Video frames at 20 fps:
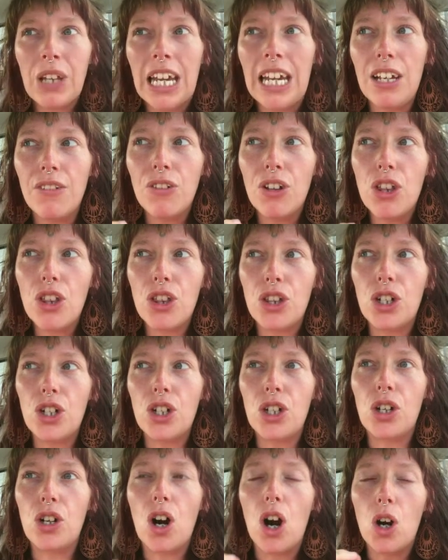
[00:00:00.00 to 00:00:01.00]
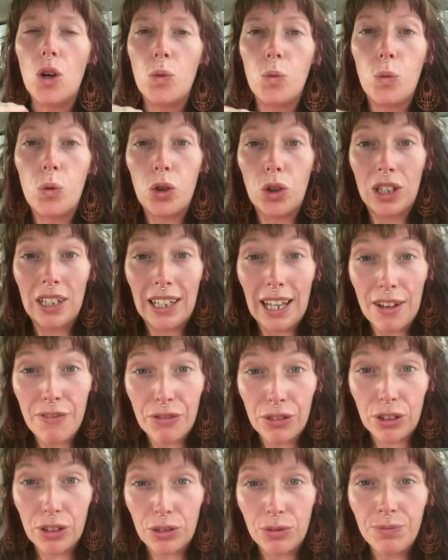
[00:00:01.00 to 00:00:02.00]
Even though on one
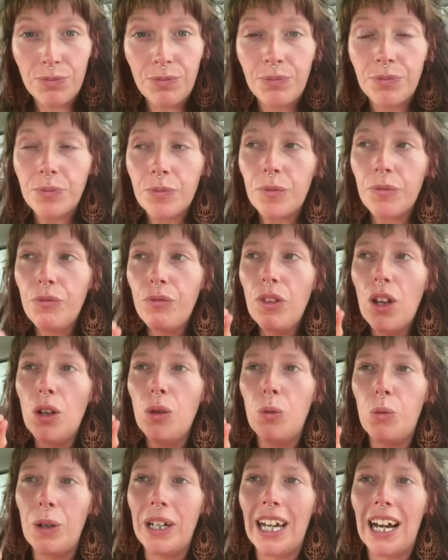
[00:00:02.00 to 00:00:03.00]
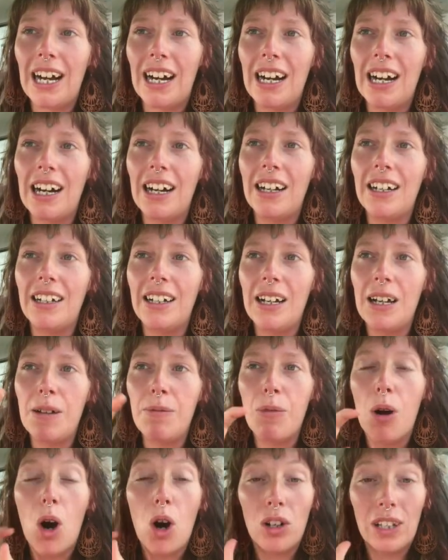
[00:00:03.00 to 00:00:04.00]
level we are
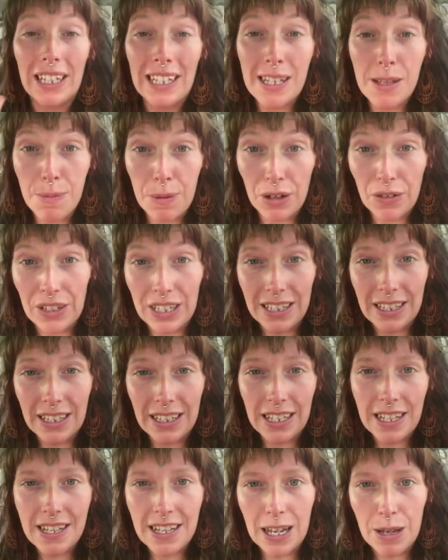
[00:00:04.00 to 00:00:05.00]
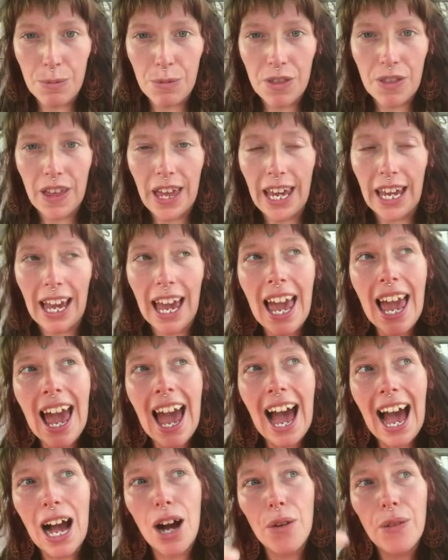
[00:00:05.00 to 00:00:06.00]
all experiencing the same thing,
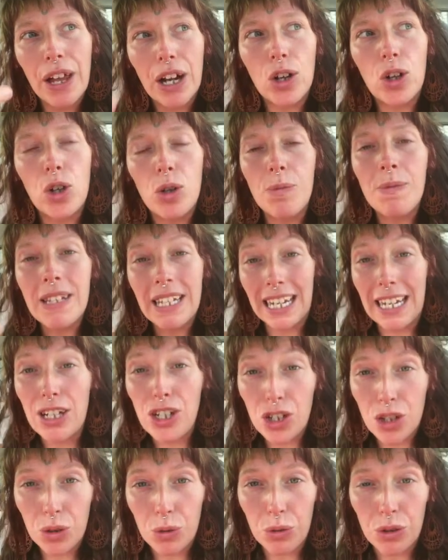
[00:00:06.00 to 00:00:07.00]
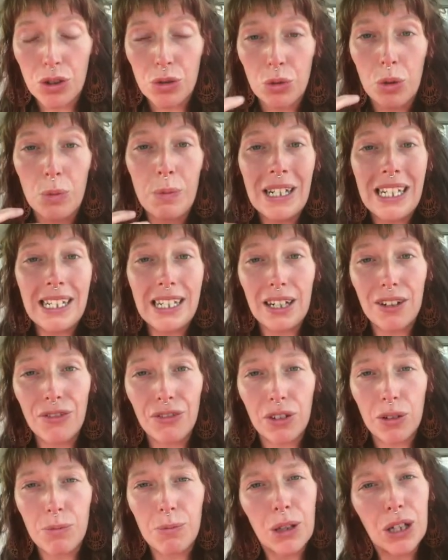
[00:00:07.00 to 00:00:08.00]
how that comes into us will be
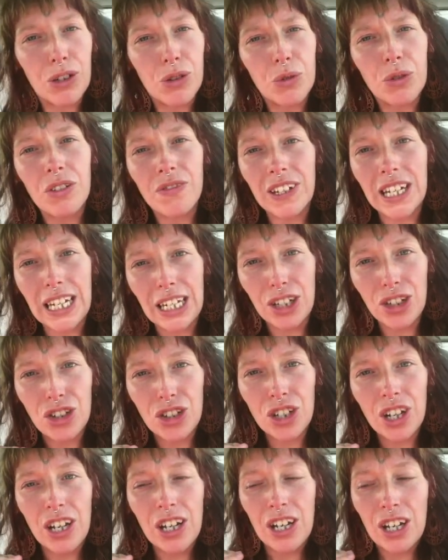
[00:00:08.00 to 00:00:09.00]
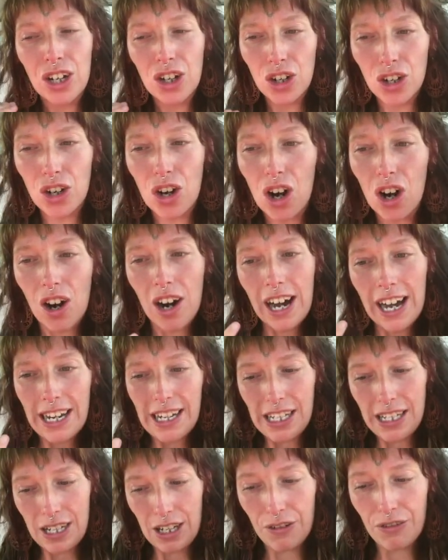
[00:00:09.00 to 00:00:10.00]
different, because we've each got a
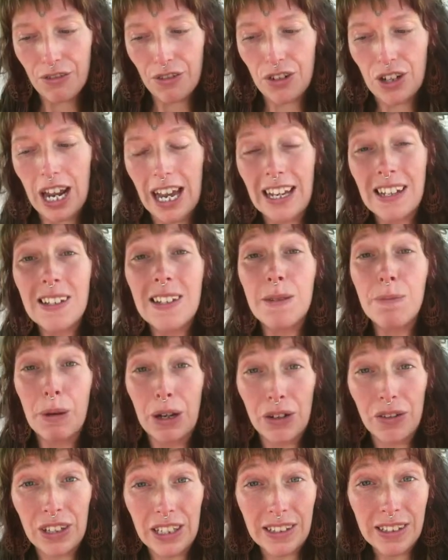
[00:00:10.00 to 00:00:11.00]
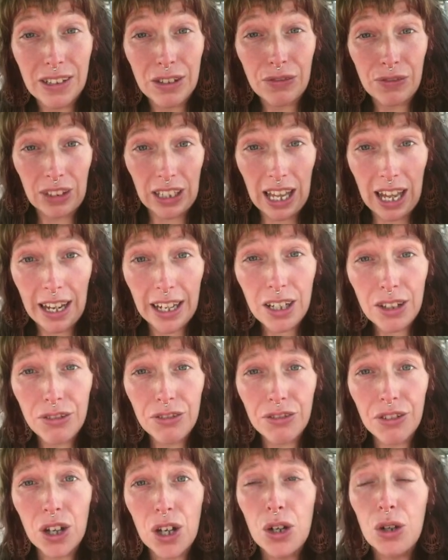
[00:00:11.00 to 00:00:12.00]
different experience of
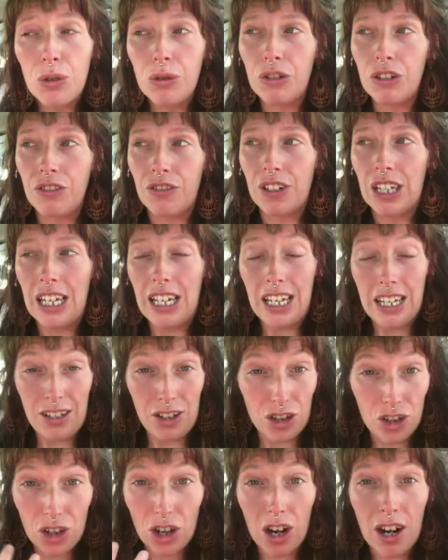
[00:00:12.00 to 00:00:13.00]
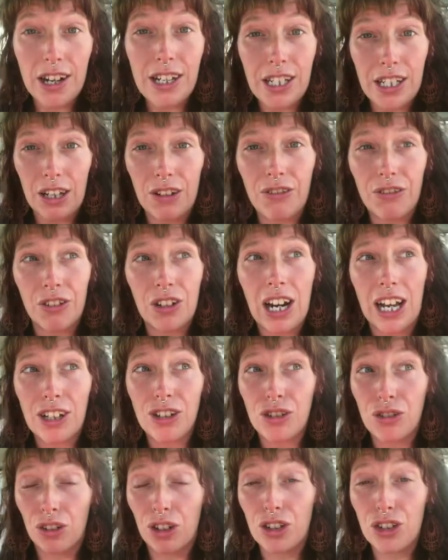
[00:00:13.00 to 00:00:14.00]
life. We've each got a different
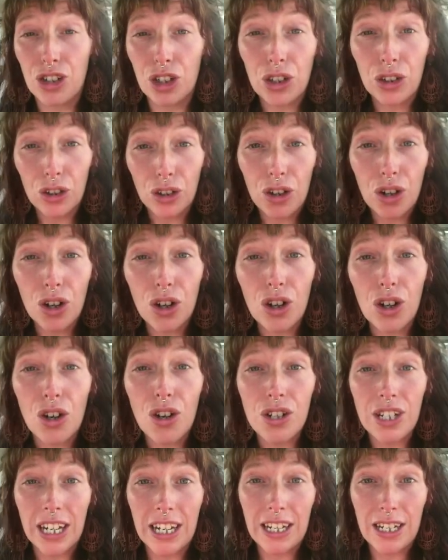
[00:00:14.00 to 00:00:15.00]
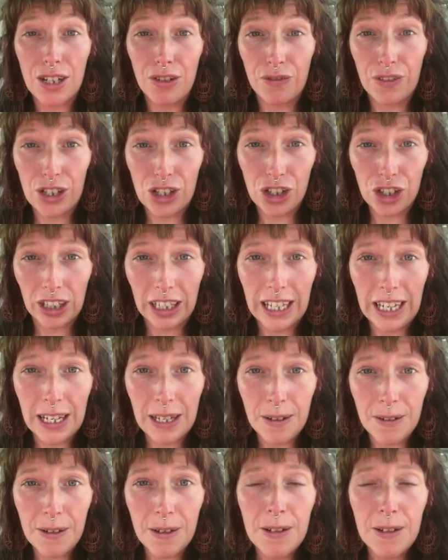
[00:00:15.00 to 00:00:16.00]
astrological code individually.